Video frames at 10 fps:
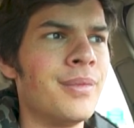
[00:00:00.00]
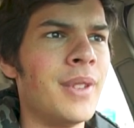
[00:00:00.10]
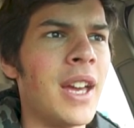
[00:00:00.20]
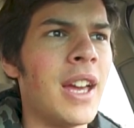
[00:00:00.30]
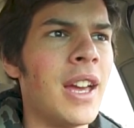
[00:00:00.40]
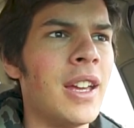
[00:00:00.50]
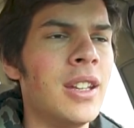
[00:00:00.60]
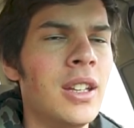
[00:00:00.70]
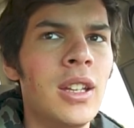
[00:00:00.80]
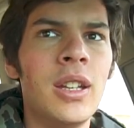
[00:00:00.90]
Nah,
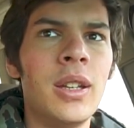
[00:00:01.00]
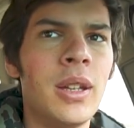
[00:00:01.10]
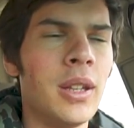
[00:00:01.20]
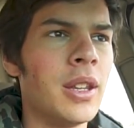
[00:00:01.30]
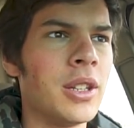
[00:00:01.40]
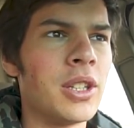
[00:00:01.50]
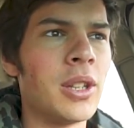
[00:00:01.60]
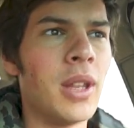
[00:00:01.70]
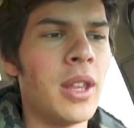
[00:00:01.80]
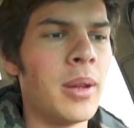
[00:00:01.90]

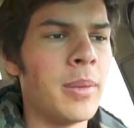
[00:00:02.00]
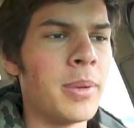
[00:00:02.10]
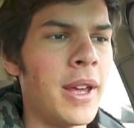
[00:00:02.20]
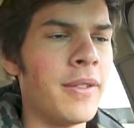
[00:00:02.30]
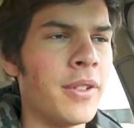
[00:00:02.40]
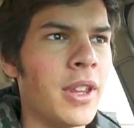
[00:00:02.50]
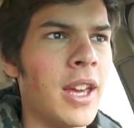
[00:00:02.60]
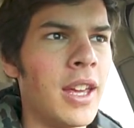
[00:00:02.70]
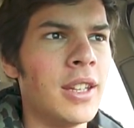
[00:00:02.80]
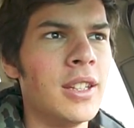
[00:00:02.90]
the plan for
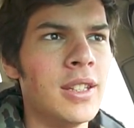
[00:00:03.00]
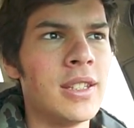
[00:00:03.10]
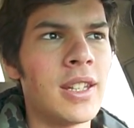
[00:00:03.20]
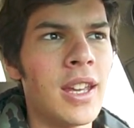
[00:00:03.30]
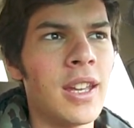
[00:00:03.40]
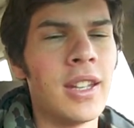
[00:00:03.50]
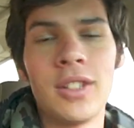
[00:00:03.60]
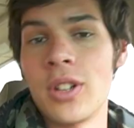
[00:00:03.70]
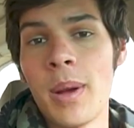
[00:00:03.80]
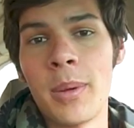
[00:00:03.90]
that is
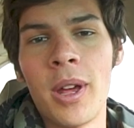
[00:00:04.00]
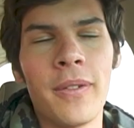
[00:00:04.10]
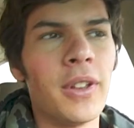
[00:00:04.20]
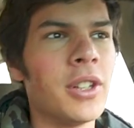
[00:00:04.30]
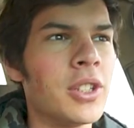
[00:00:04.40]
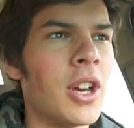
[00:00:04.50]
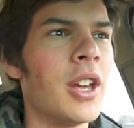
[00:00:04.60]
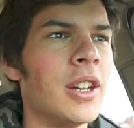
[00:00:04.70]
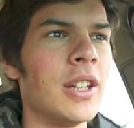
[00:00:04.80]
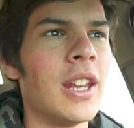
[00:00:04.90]
drop it off at
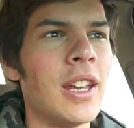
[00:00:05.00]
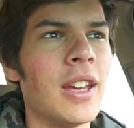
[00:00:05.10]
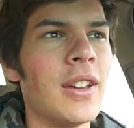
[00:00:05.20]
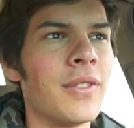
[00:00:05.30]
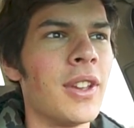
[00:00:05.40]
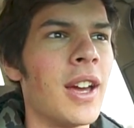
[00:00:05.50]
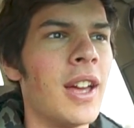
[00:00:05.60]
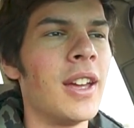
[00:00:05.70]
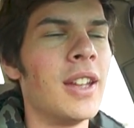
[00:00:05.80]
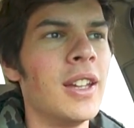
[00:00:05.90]
John and Nate at
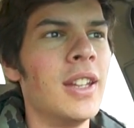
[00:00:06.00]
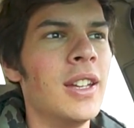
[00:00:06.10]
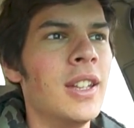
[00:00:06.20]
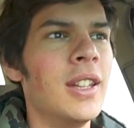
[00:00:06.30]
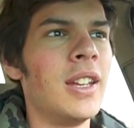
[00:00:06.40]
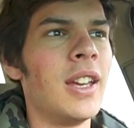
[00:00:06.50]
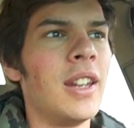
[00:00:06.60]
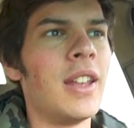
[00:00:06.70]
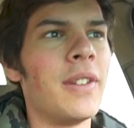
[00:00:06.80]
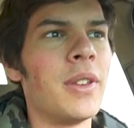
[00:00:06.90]
VI
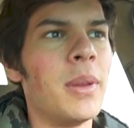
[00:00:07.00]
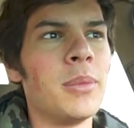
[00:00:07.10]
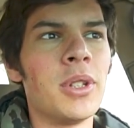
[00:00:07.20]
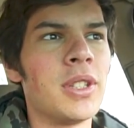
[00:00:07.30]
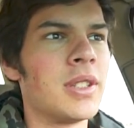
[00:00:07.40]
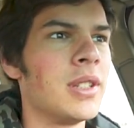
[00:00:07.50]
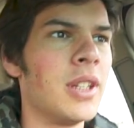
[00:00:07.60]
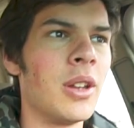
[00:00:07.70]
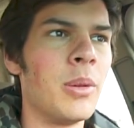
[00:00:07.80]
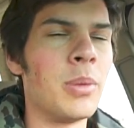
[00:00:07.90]
and have them just,
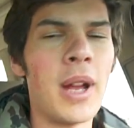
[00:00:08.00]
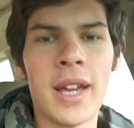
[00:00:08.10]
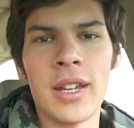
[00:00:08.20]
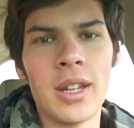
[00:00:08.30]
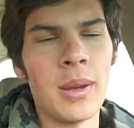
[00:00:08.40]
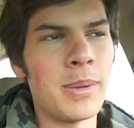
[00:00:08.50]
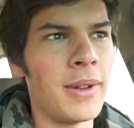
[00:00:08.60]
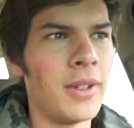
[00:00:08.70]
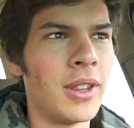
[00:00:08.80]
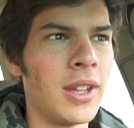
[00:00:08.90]
bracket up
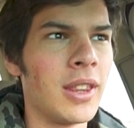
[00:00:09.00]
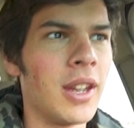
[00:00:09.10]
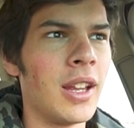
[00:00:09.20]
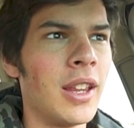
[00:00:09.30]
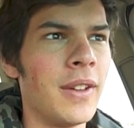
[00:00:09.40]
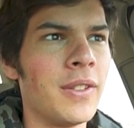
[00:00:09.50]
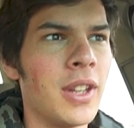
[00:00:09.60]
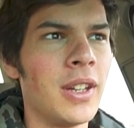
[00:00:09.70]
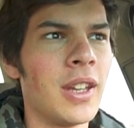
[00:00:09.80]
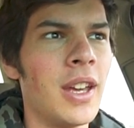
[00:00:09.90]
everything that I left
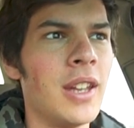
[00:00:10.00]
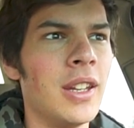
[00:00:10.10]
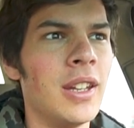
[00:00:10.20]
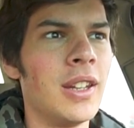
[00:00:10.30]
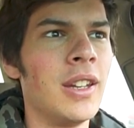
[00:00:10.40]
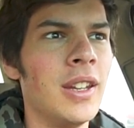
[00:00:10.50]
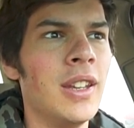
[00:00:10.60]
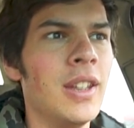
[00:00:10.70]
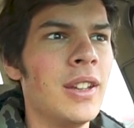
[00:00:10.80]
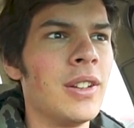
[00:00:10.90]
undone
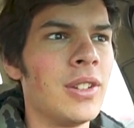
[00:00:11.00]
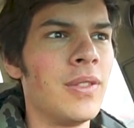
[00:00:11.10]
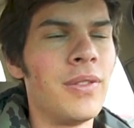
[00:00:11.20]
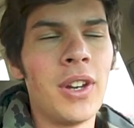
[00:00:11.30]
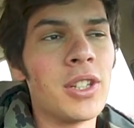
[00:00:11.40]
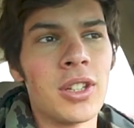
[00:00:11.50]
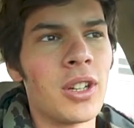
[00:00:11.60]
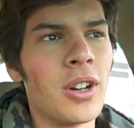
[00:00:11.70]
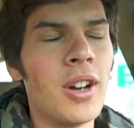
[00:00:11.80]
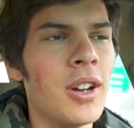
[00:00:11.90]
and finish the
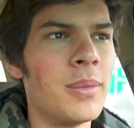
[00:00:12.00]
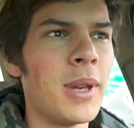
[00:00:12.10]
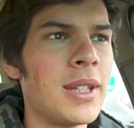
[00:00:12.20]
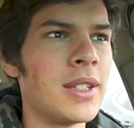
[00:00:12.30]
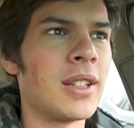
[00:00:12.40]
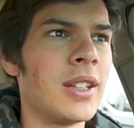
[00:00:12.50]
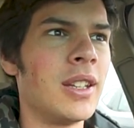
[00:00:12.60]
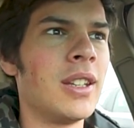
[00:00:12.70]
car, basically.